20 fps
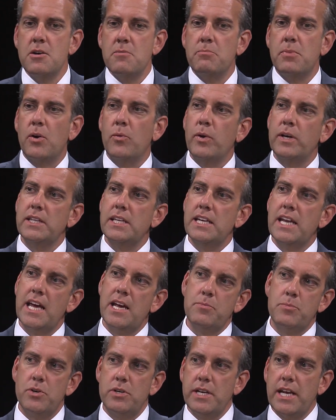But when the
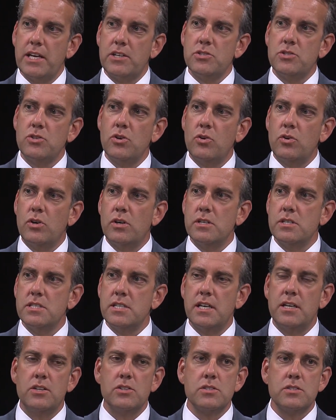neighbor next door
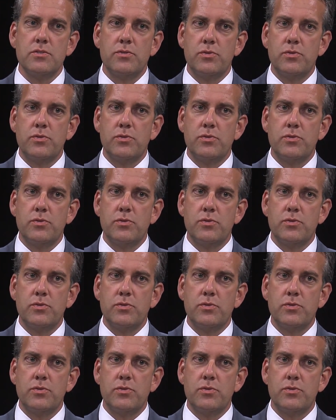sells